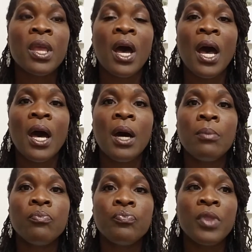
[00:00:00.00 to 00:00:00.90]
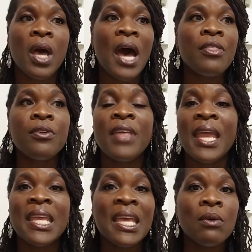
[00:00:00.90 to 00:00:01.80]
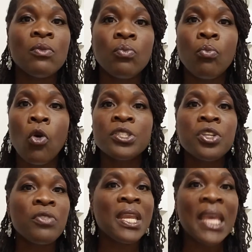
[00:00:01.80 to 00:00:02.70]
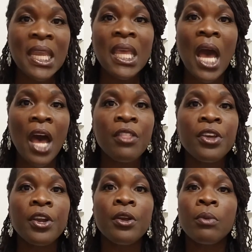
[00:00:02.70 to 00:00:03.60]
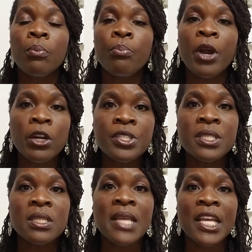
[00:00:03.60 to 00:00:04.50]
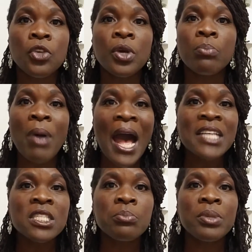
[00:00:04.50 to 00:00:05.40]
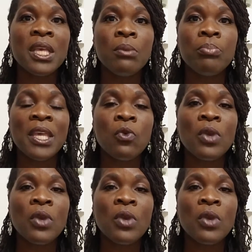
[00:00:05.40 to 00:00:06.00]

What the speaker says: more so than any other person that you could possibly be in